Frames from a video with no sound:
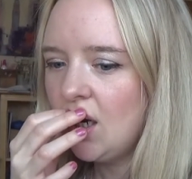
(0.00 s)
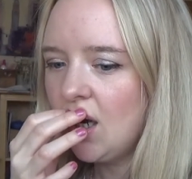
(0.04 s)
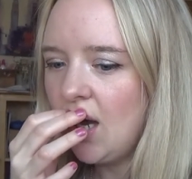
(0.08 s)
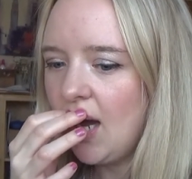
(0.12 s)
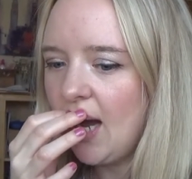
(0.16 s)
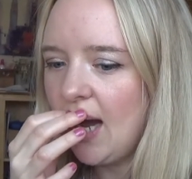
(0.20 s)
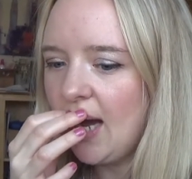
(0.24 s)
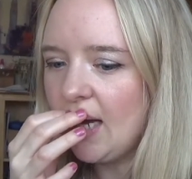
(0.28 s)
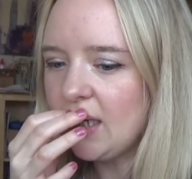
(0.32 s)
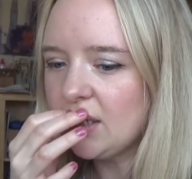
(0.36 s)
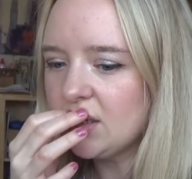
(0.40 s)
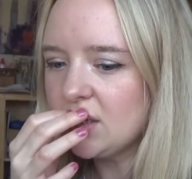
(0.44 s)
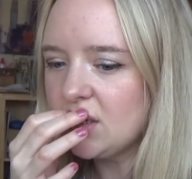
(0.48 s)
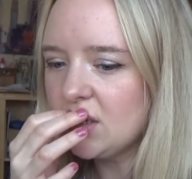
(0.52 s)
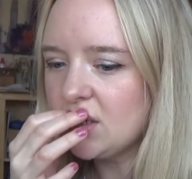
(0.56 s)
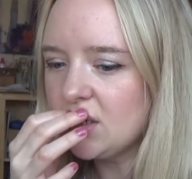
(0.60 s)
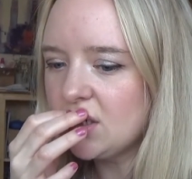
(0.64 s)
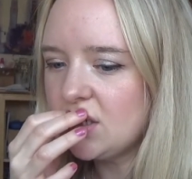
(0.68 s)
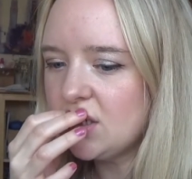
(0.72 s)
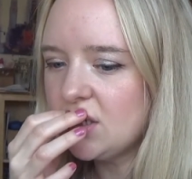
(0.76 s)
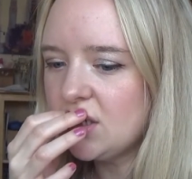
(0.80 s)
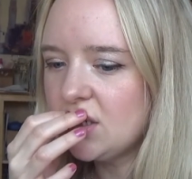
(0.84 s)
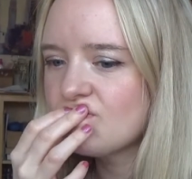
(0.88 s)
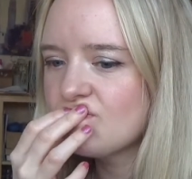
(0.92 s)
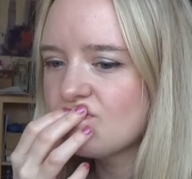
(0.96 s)
and
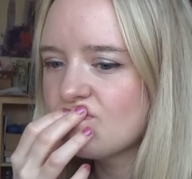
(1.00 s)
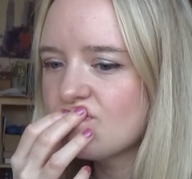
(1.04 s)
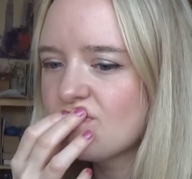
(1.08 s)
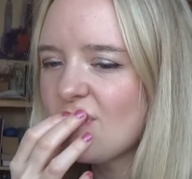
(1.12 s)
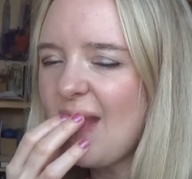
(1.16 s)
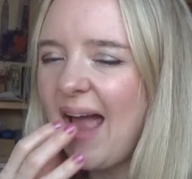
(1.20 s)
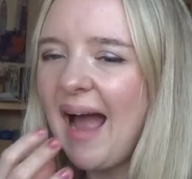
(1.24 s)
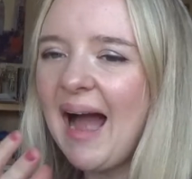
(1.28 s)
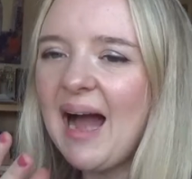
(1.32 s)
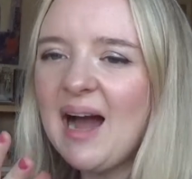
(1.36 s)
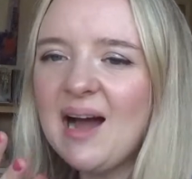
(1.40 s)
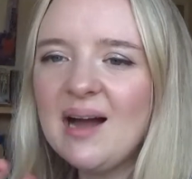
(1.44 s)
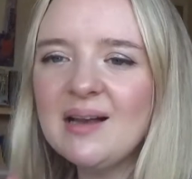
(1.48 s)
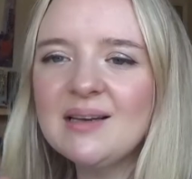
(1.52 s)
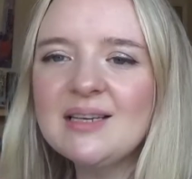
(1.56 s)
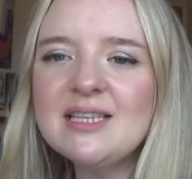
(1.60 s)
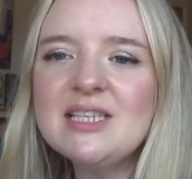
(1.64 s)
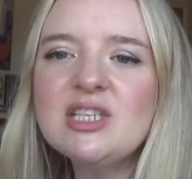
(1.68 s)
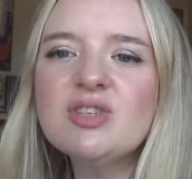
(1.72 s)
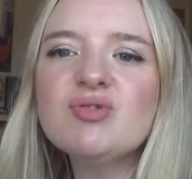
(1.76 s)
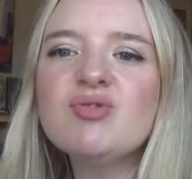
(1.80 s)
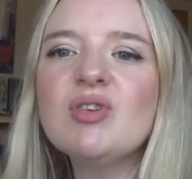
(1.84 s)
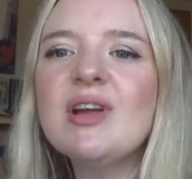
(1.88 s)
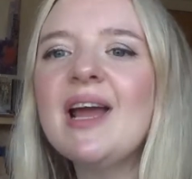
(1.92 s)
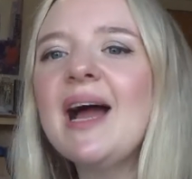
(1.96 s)

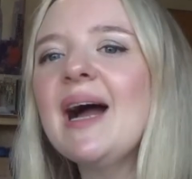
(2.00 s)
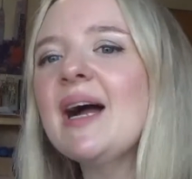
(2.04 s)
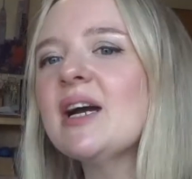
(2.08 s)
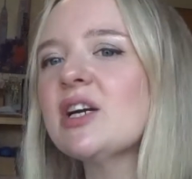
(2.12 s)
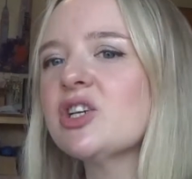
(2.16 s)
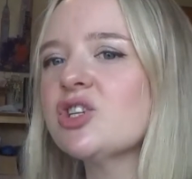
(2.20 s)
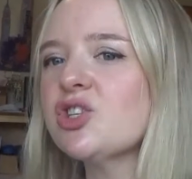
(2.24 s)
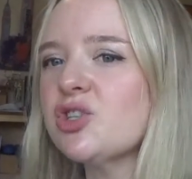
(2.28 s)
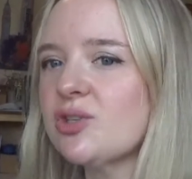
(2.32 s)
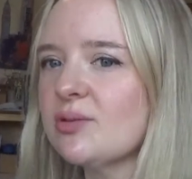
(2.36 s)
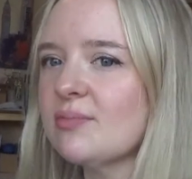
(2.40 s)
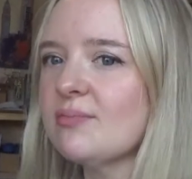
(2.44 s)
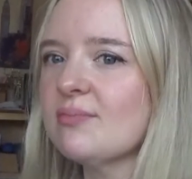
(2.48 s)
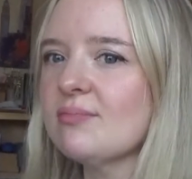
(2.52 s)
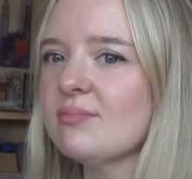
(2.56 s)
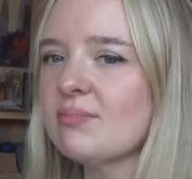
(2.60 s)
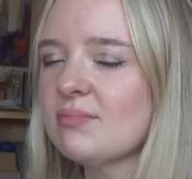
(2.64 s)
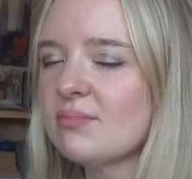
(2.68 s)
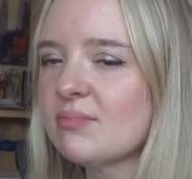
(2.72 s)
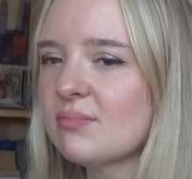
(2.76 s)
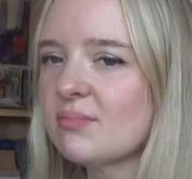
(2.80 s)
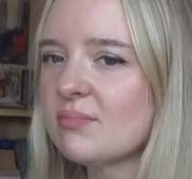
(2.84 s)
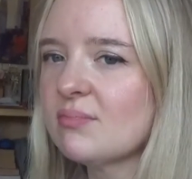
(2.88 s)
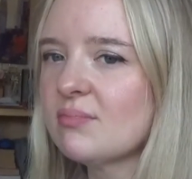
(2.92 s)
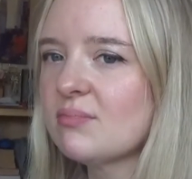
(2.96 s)
Ali's reaction
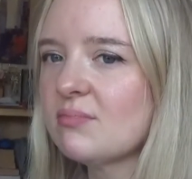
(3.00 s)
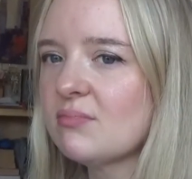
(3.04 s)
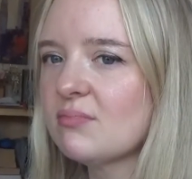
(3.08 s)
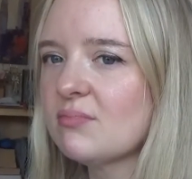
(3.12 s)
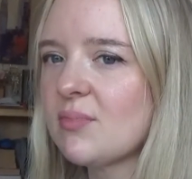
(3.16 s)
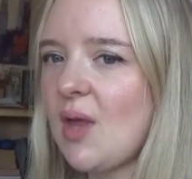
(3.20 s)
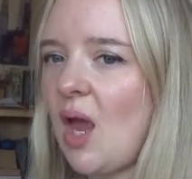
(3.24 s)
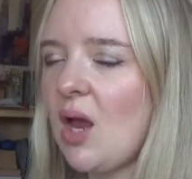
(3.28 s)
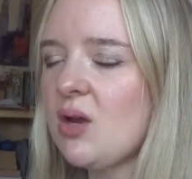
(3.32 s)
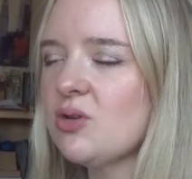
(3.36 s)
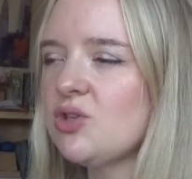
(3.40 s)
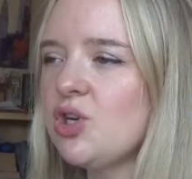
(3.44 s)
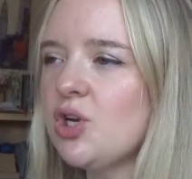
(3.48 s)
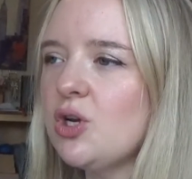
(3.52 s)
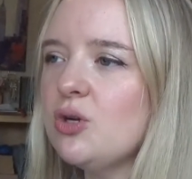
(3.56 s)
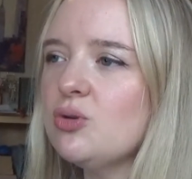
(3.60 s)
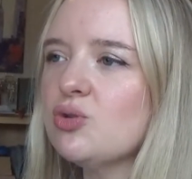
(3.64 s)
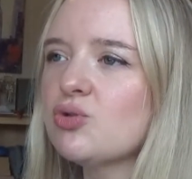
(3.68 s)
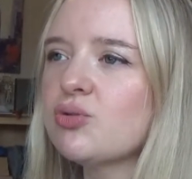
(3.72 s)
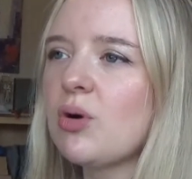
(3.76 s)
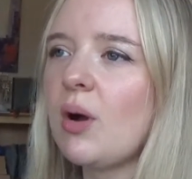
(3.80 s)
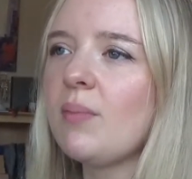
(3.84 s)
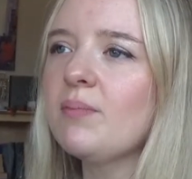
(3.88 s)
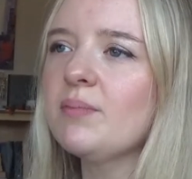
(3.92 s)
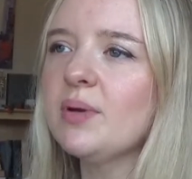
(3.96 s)
to
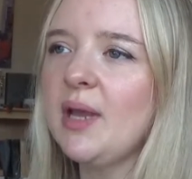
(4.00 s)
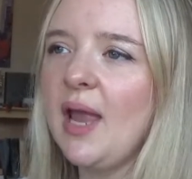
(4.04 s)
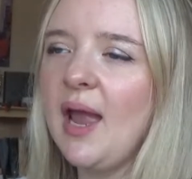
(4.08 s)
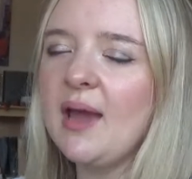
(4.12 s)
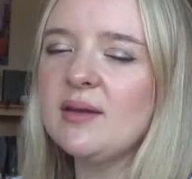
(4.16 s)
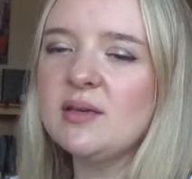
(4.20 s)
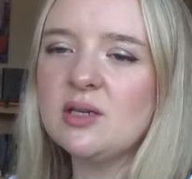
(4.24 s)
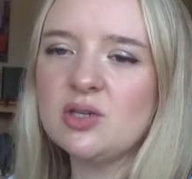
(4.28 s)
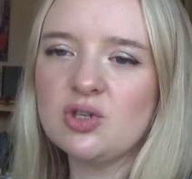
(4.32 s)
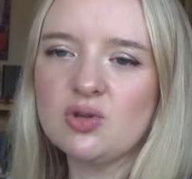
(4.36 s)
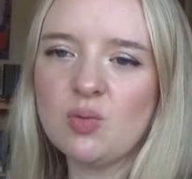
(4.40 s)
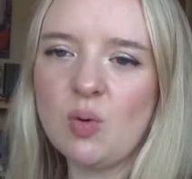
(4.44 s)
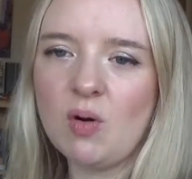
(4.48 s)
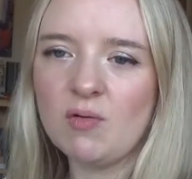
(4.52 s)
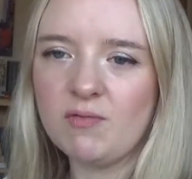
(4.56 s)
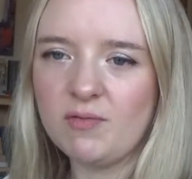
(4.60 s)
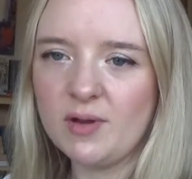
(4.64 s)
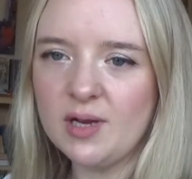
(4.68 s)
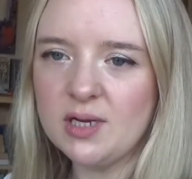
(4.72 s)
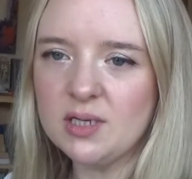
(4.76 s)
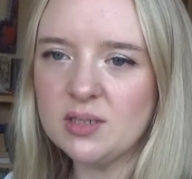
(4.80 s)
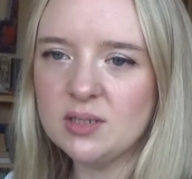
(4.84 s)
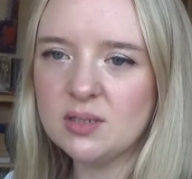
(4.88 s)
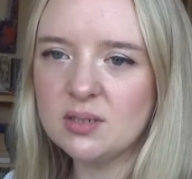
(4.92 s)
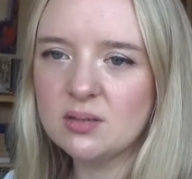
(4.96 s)
Trump getting into
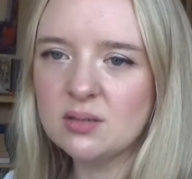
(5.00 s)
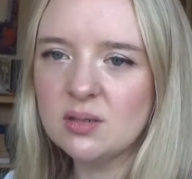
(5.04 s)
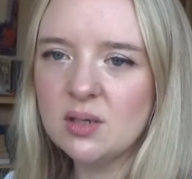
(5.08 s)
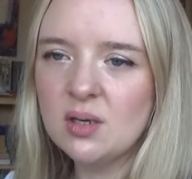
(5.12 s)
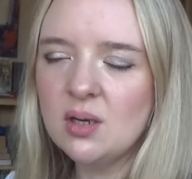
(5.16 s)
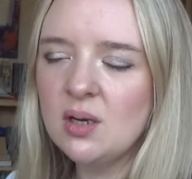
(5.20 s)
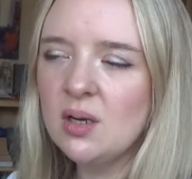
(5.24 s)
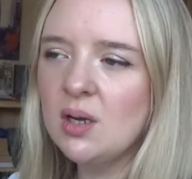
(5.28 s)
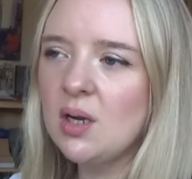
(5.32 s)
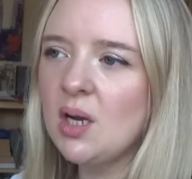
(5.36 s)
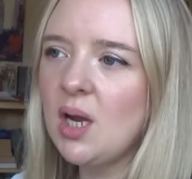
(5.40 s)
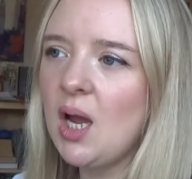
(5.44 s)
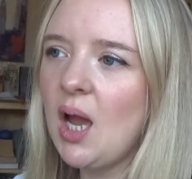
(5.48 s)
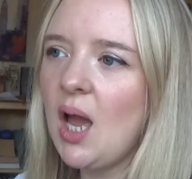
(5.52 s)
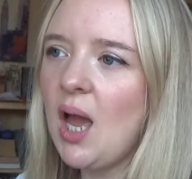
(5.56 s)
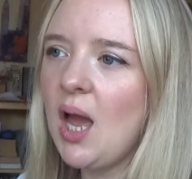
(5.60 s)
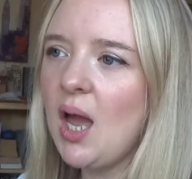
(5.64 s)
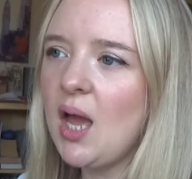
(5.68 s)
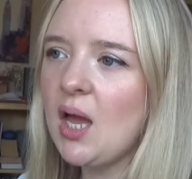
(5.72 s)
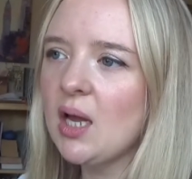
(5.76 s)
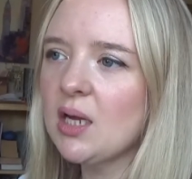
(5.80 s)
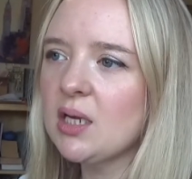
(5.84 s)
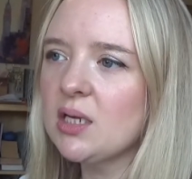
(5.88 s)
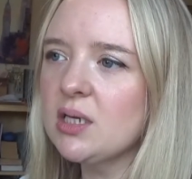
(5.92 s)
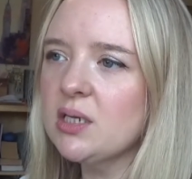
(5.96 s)
office,
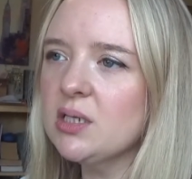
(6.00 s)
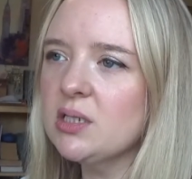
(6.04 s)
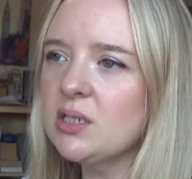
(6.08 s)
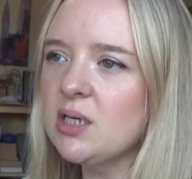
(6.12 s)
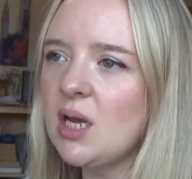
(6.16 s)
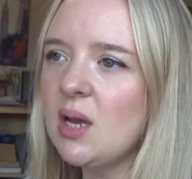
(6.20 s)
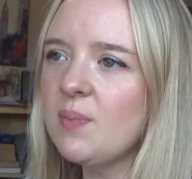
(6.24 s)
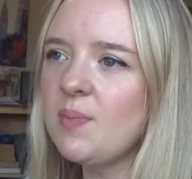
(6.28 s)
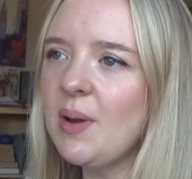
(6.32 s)
because uh, it